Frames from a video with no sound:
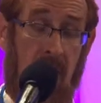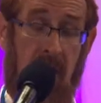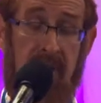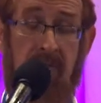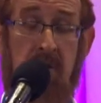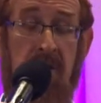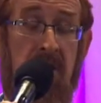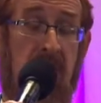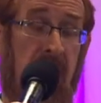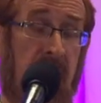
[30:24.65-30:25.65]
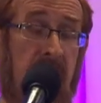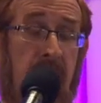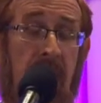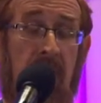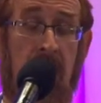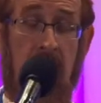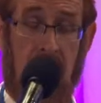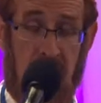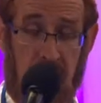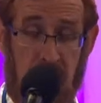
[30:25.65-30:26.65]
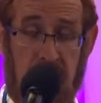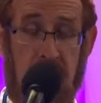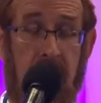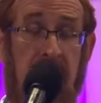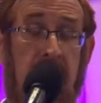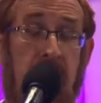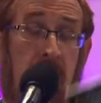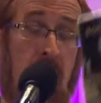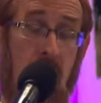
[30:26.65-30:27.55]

I have receipts and you make a contribution directly,